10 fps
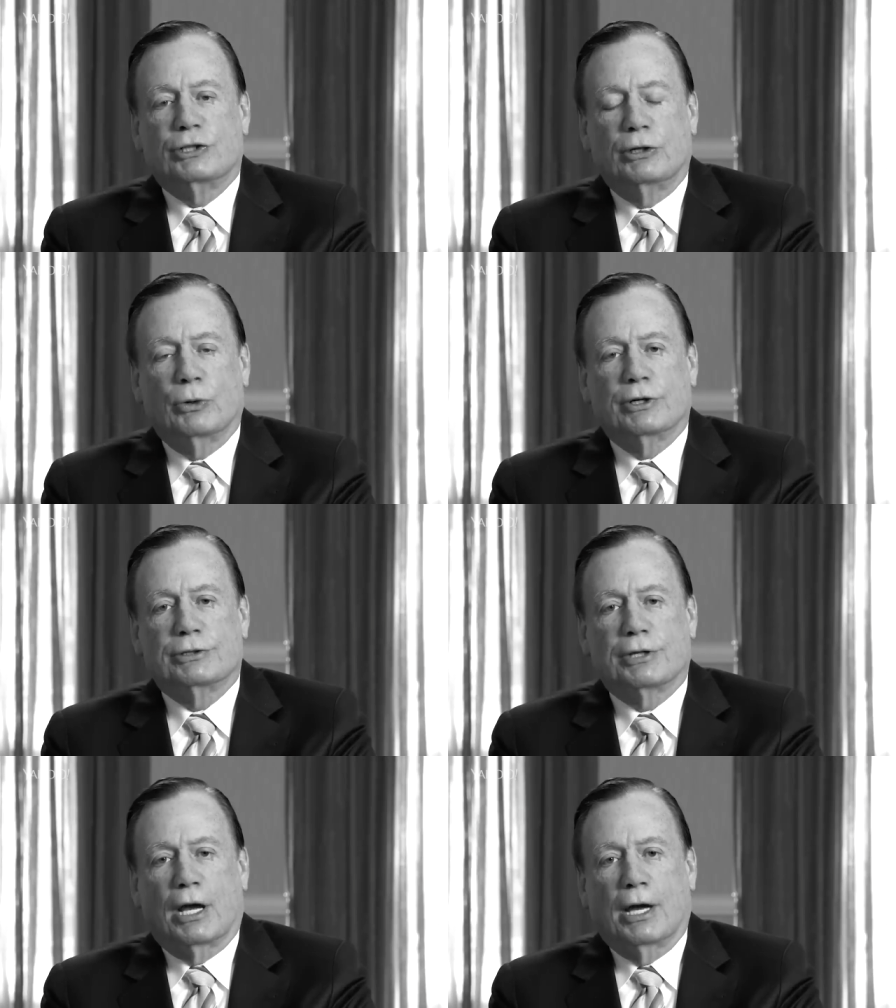She
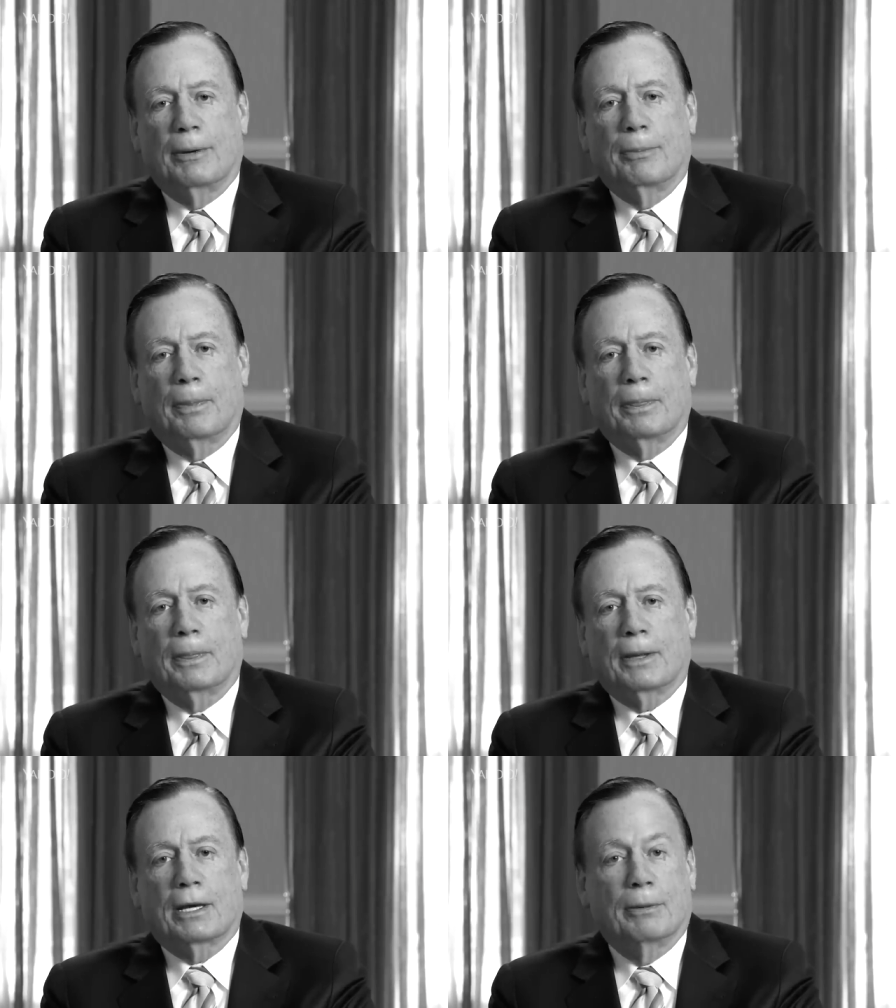was um,
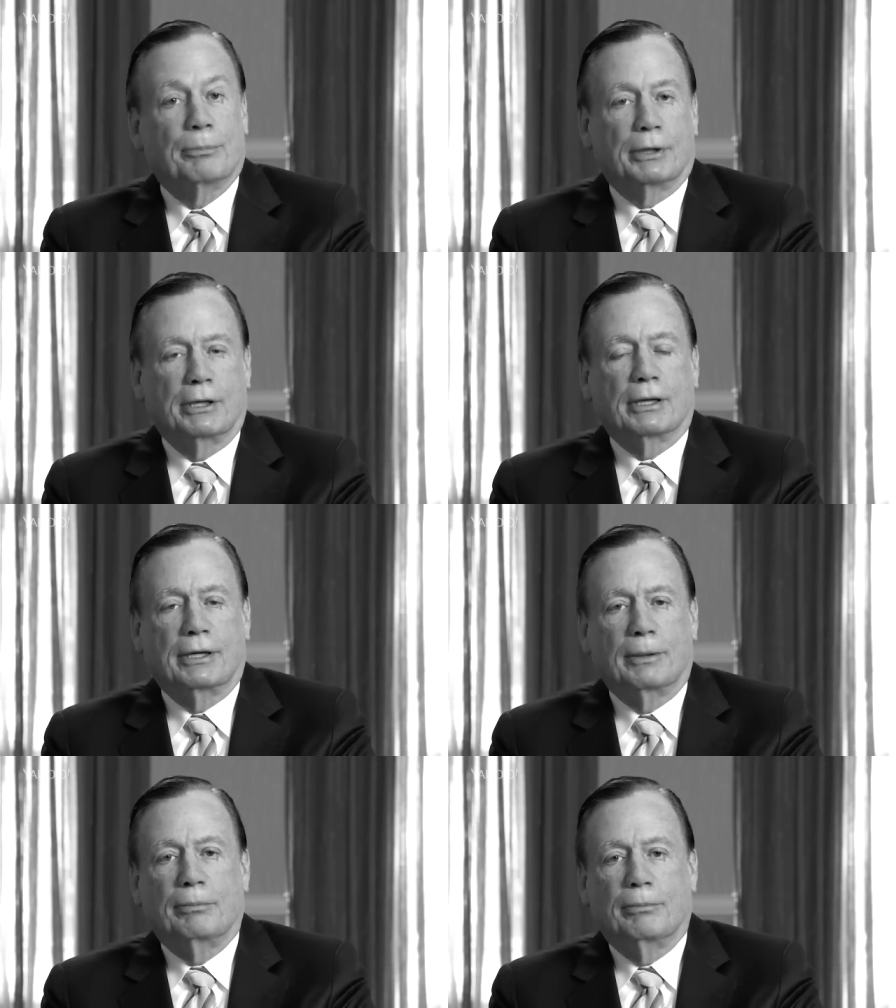
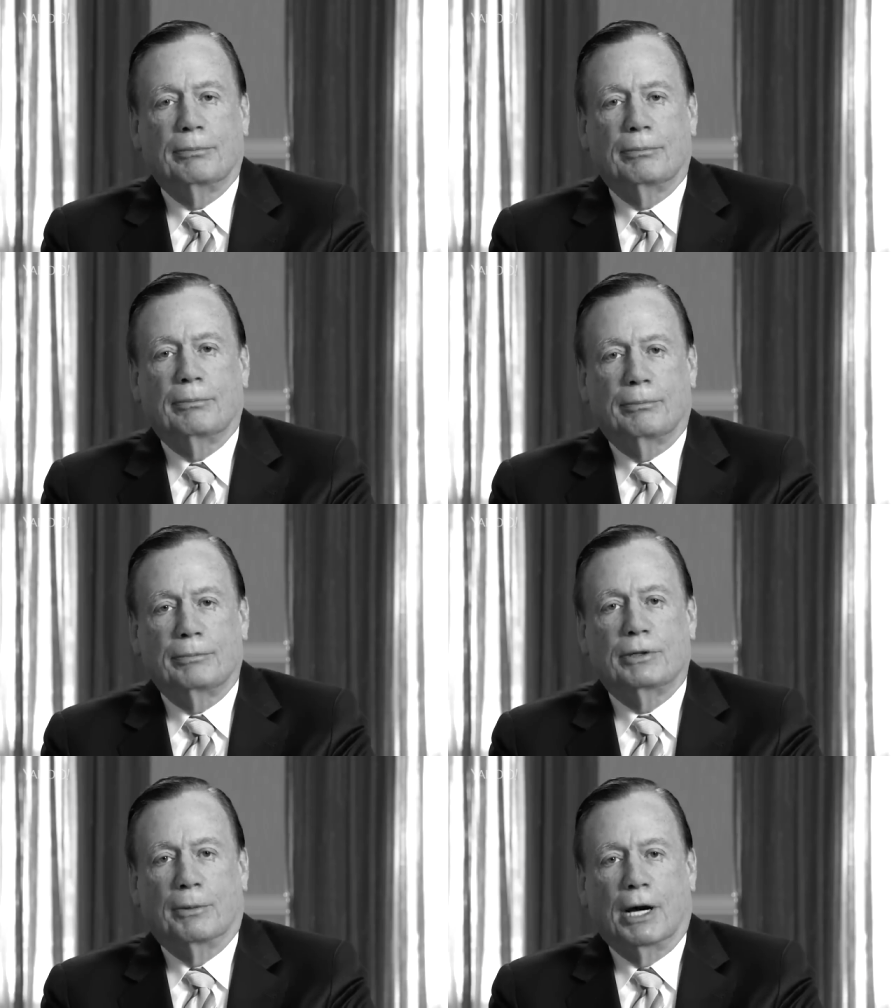completely
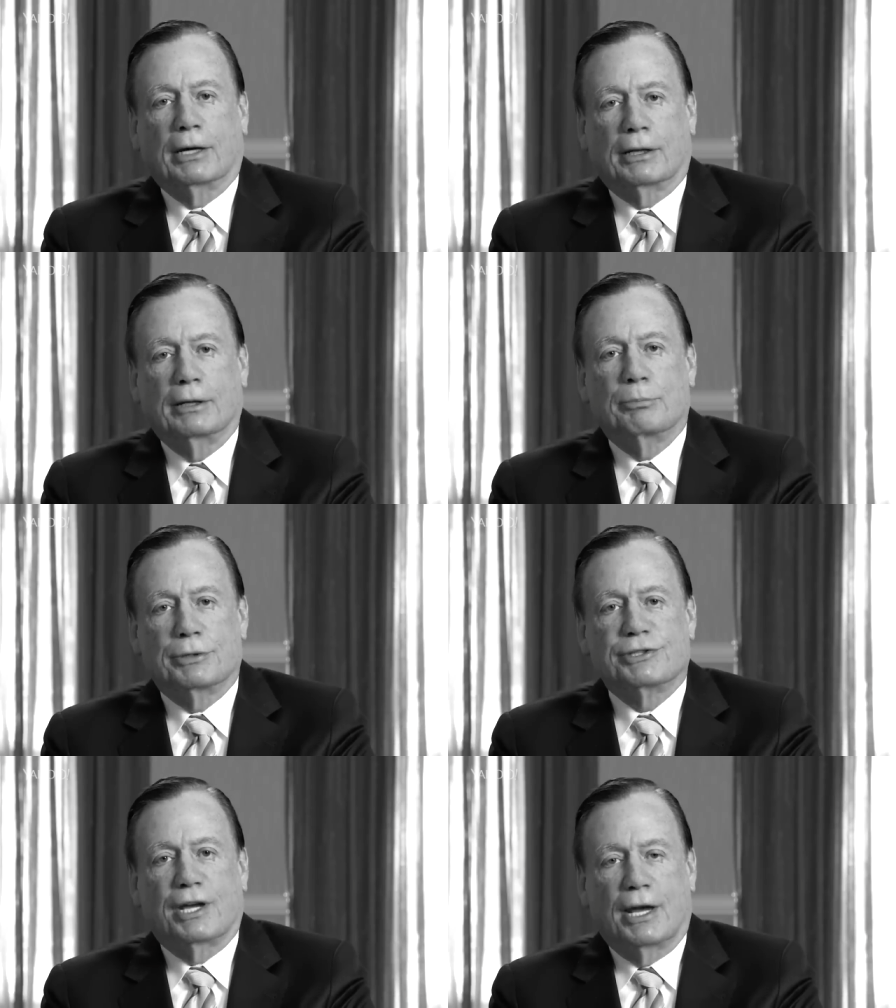demonically
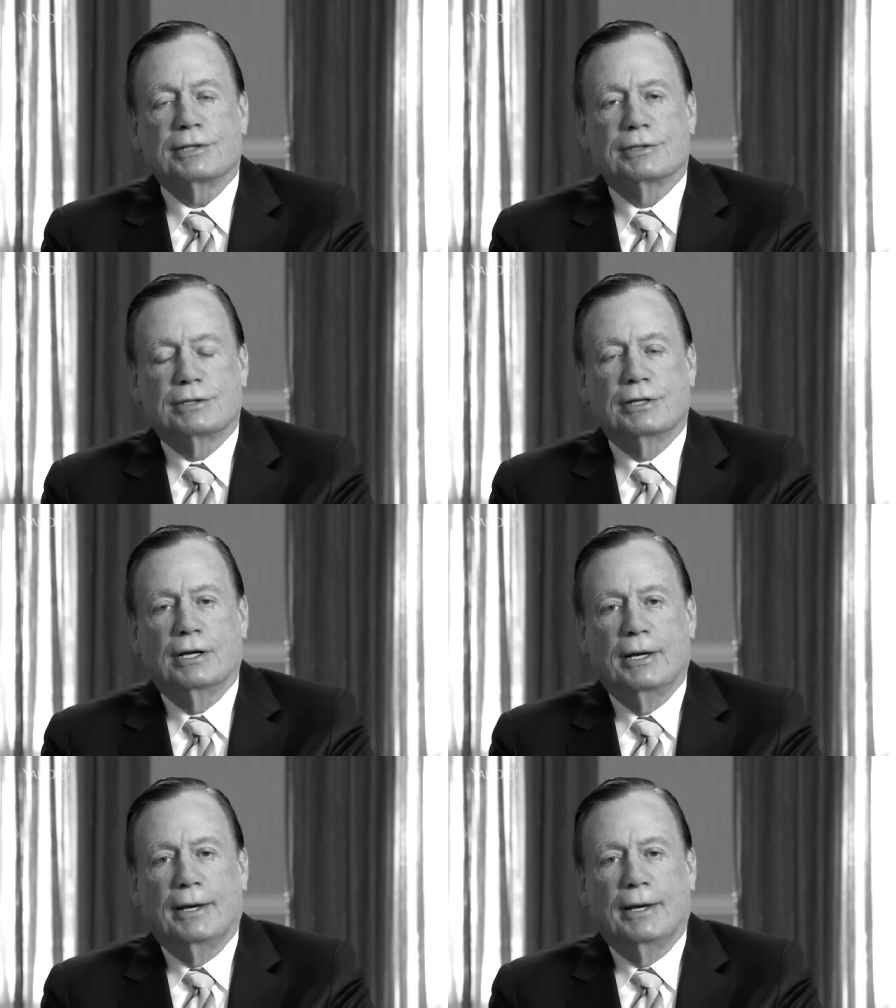possessed.